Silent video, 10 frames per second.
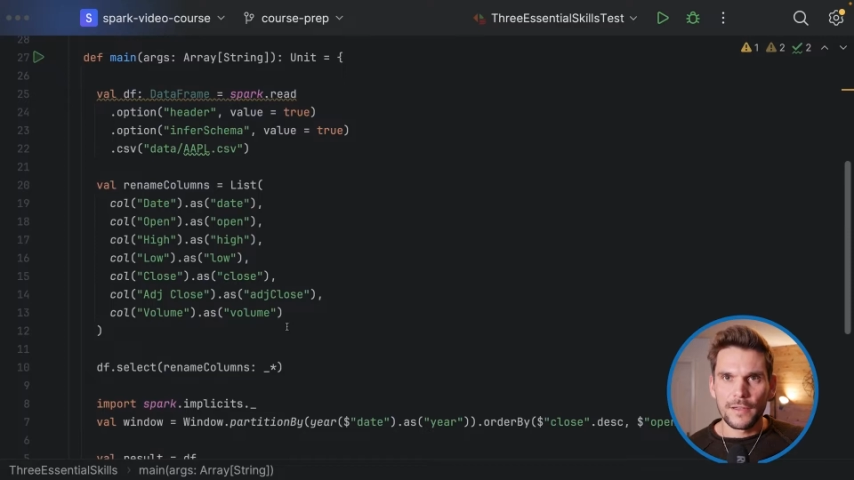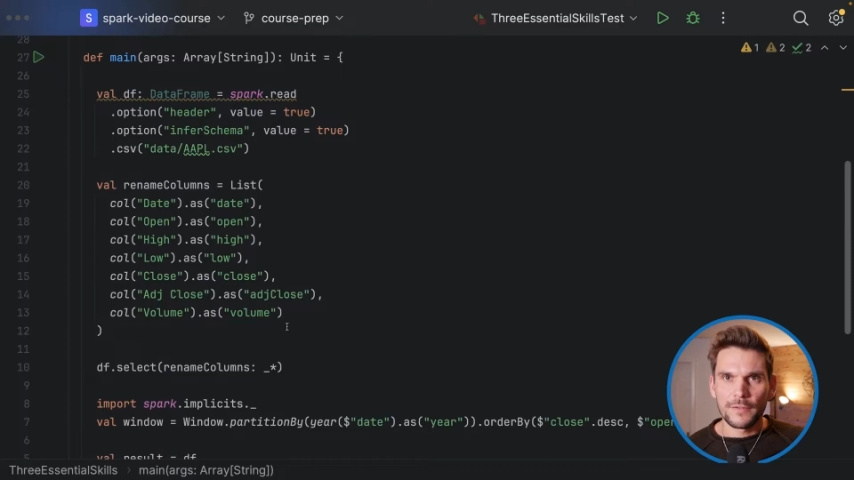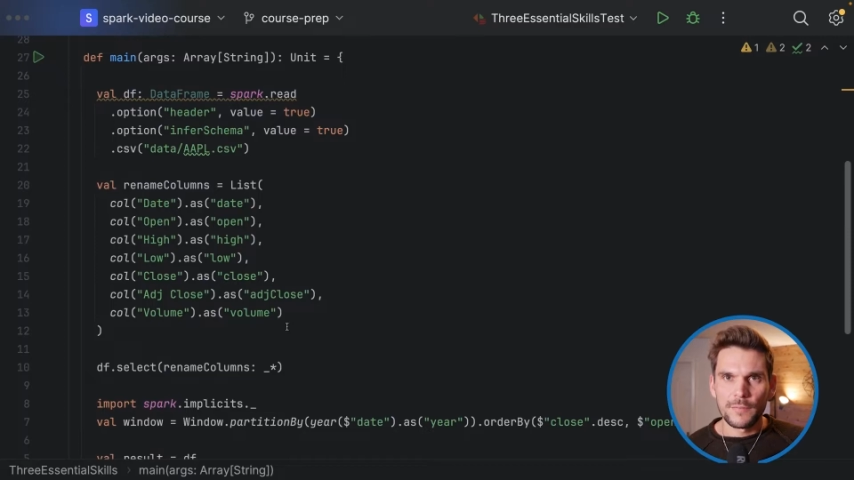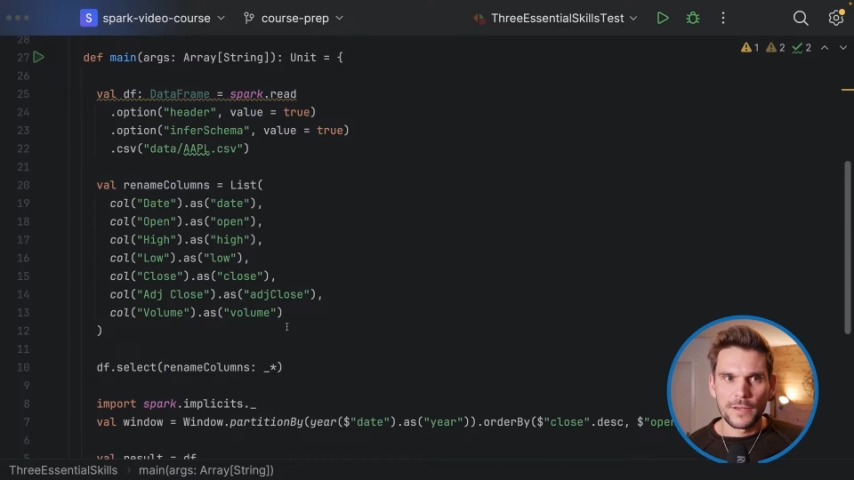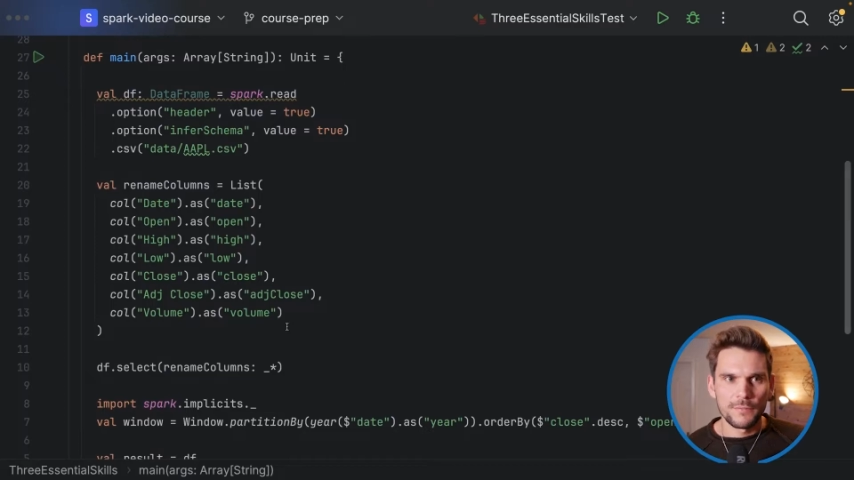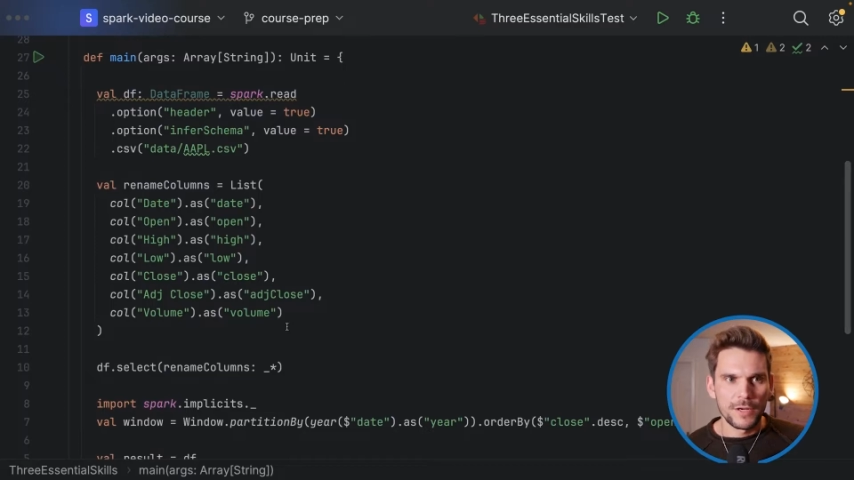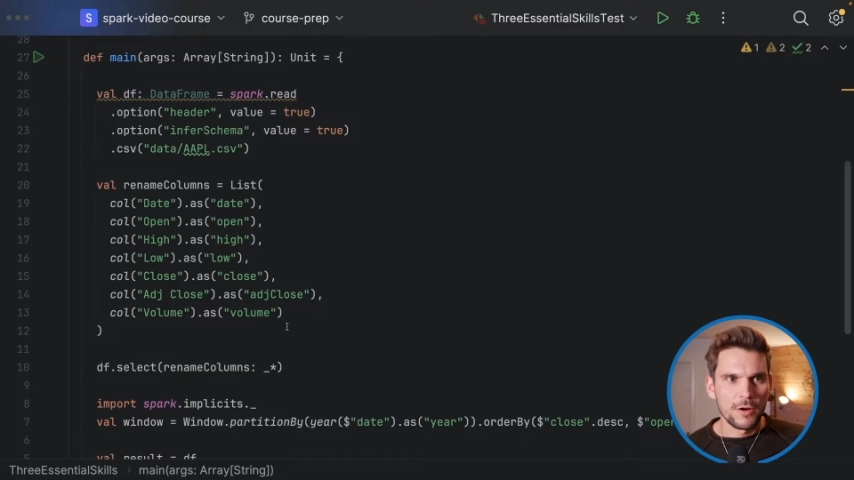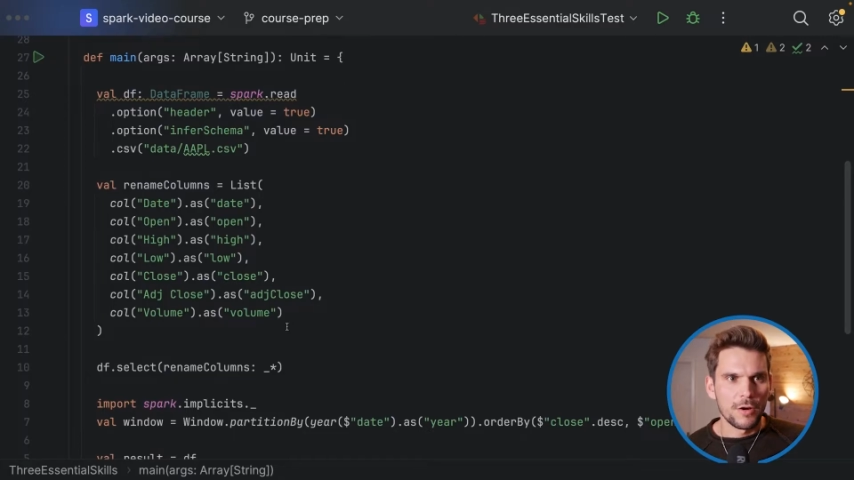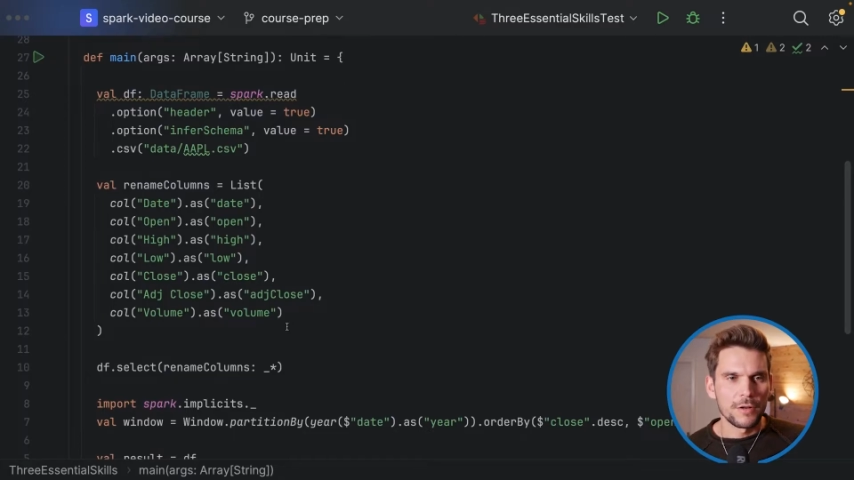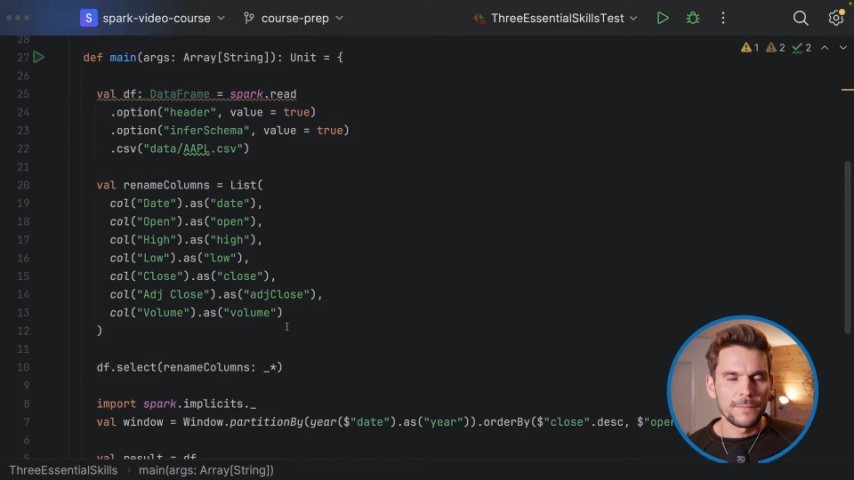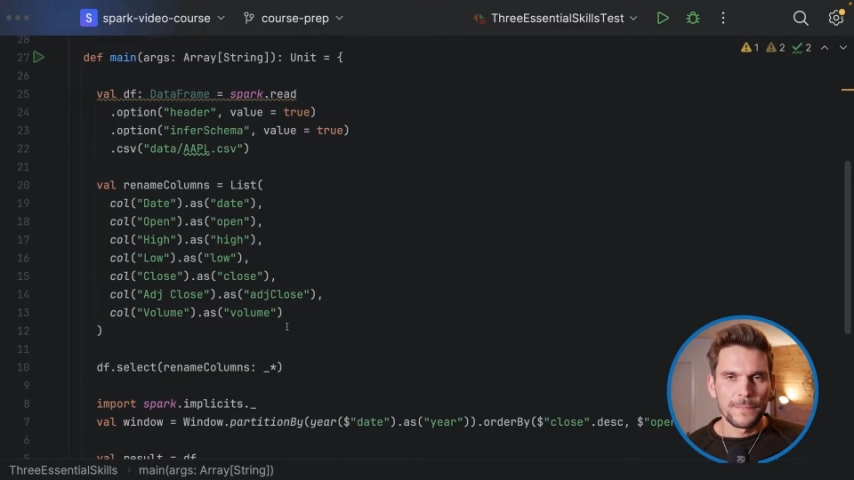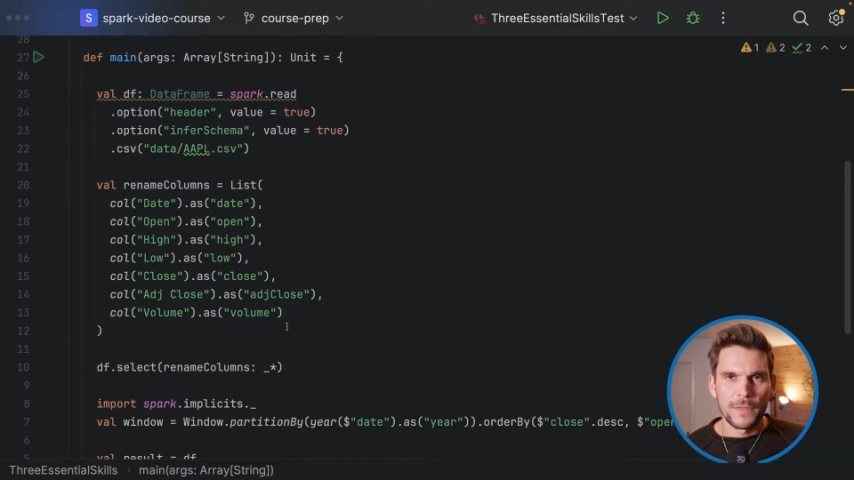as you may recall,